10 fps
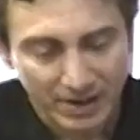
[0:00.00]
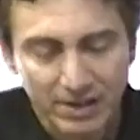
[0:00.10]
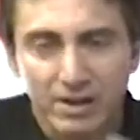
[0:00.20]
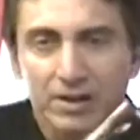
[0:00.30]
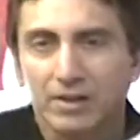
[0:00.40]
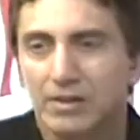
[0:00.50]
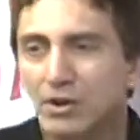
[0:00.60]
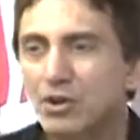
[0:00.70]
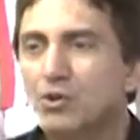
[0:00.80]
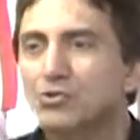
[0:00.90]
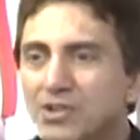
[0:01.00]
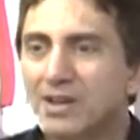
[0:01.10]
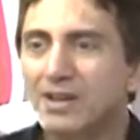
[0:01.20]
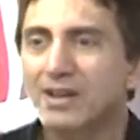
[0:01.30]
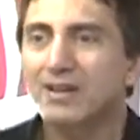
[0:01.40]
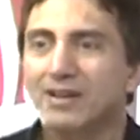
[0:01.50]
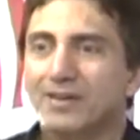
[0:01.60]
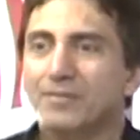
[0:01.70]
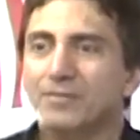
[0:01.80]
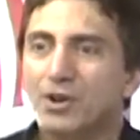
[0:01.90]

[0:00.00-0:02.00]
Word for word: You know, they, are using wants to.